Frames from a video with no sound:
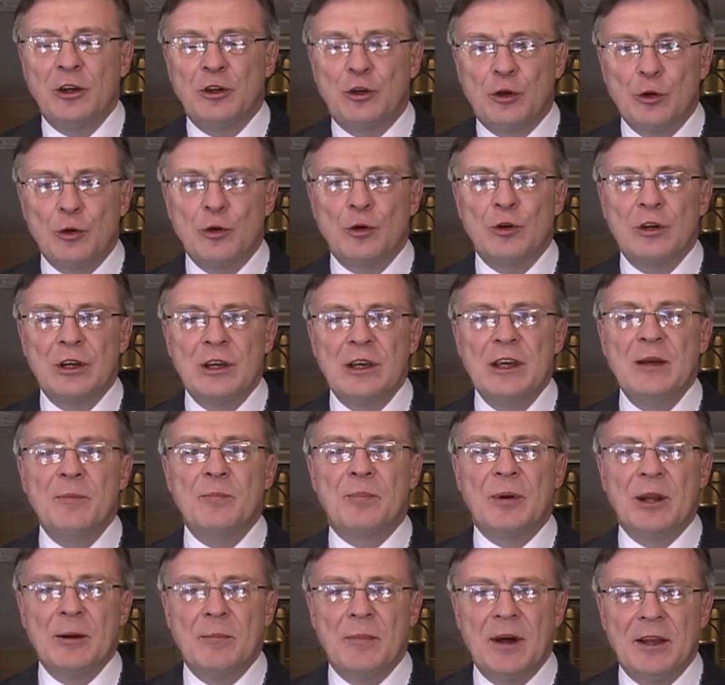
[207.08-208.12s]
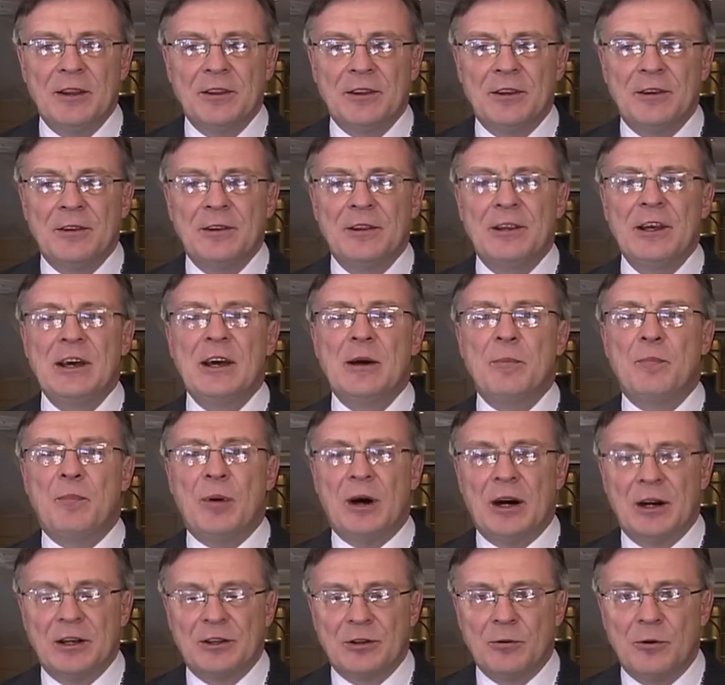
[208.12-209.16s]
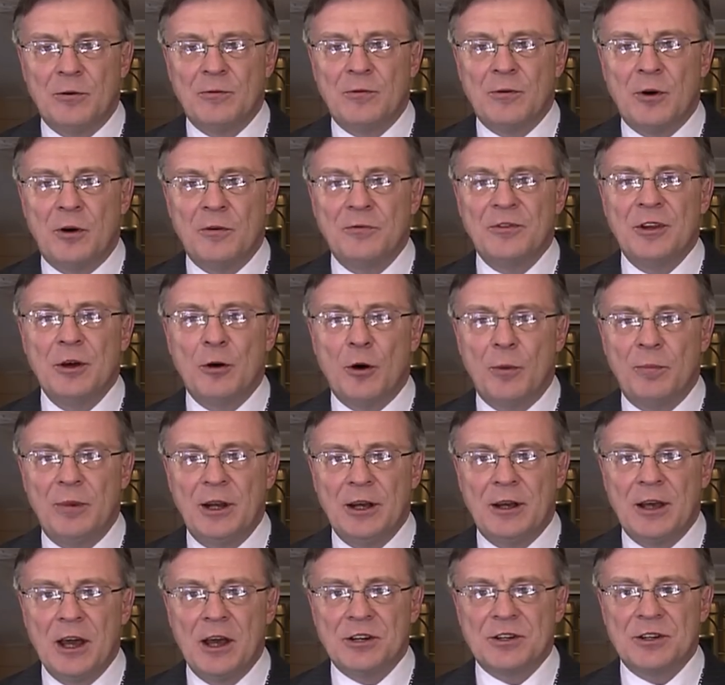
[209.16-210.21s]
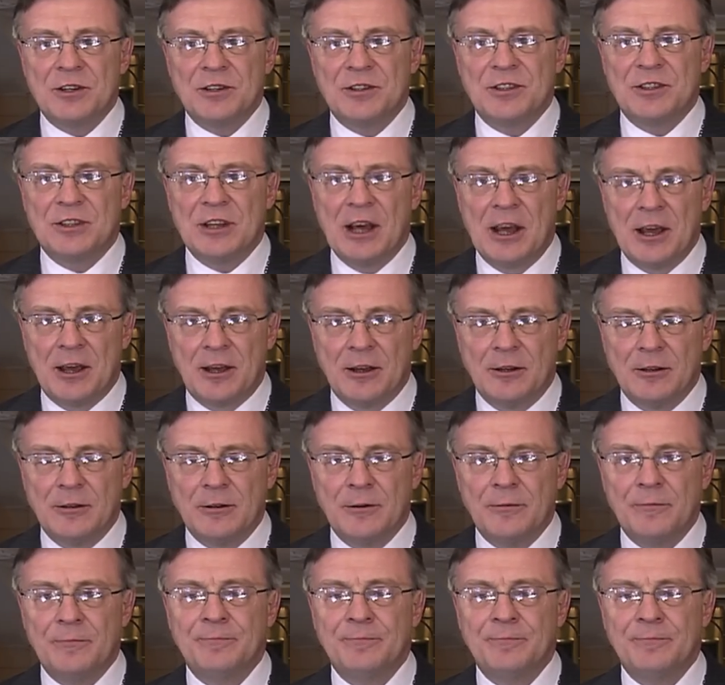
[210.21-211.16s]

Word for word: to implement their part of, of the obligations taken.